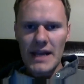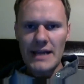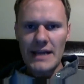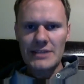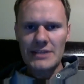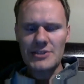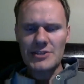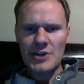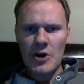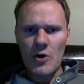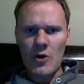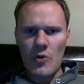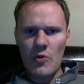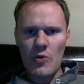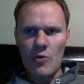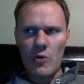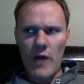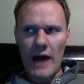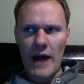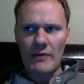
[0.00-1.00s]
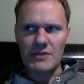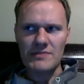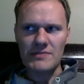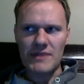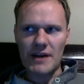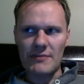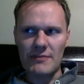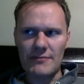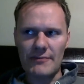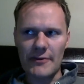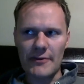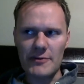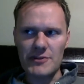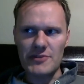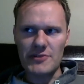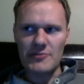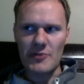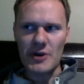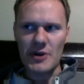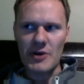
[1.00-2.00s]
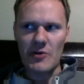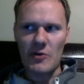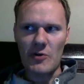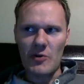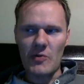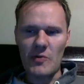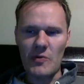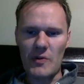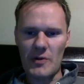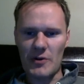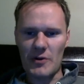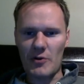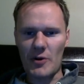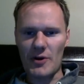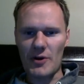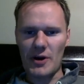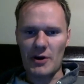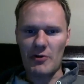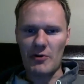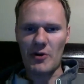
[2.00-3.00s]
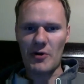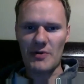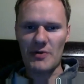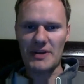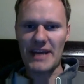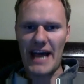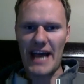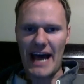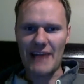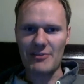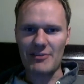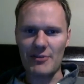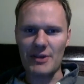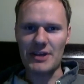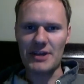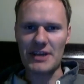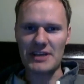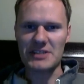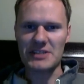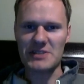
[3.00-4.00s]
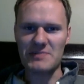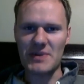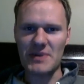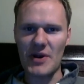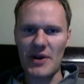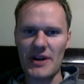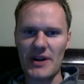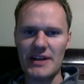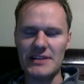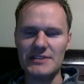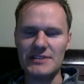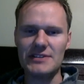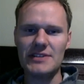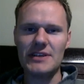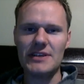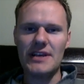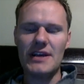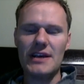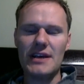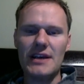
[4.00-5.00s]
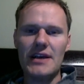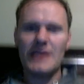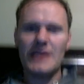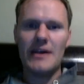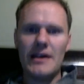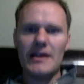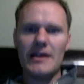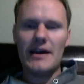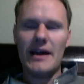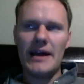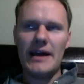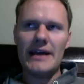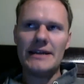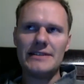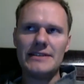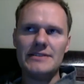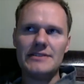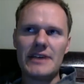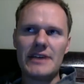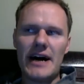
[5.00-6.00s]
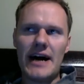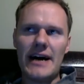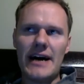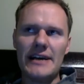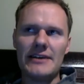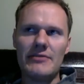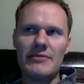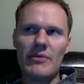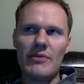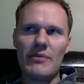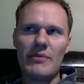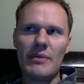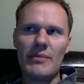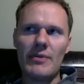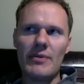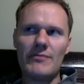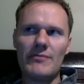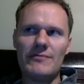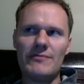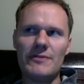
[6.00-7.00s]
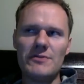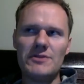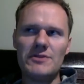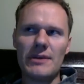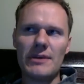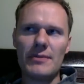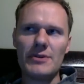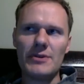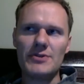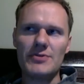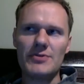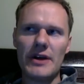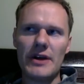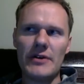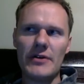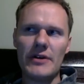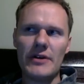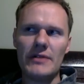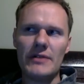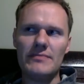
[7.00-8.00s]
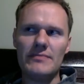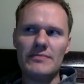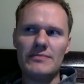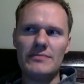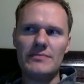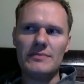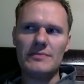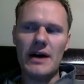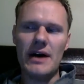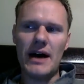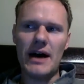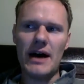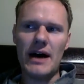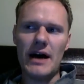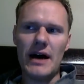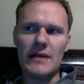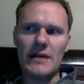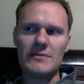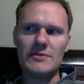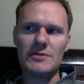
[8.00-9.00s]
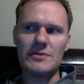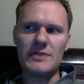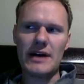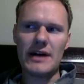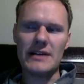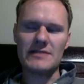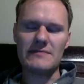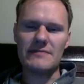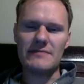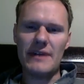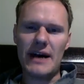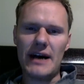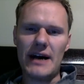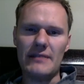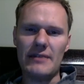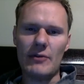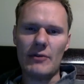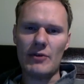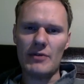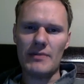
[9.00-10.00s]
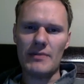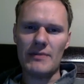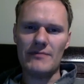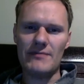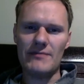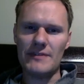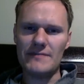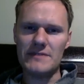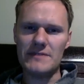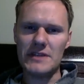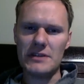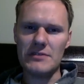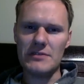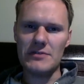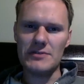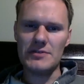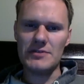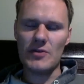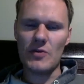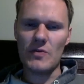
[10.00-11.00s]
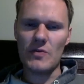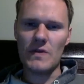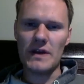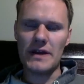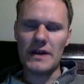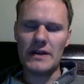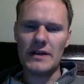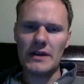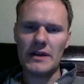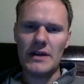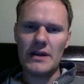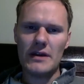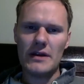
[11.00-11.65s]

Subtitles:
And so that was my first real quote unquote Catholic experience. And I can remember a few summers later in 2005, I would have been 15 years old then.